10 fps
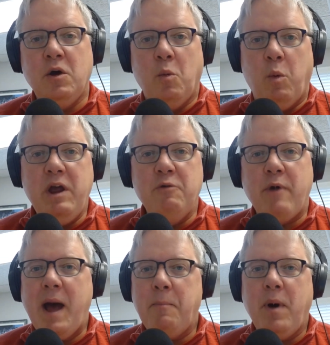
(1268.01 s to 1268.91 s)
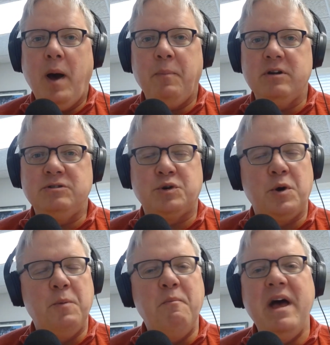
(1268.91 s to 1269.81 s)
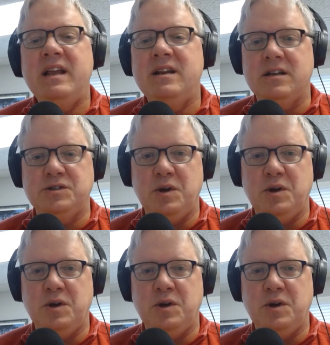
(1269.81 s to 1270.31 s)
we wrap up a tremendous